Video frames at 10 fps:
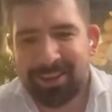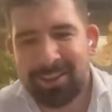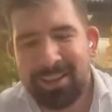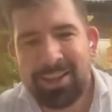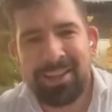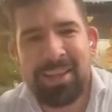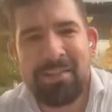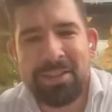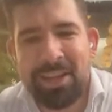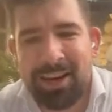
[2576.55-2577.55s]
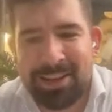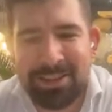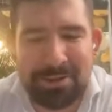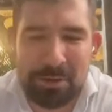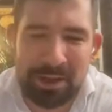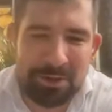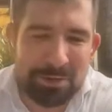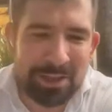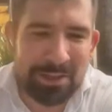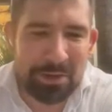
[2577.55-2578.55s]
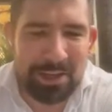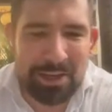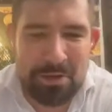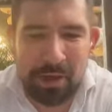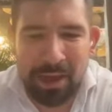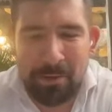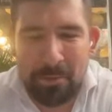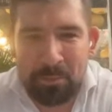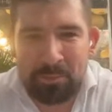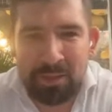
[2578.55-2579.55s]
the FCA license you can use it only in UK.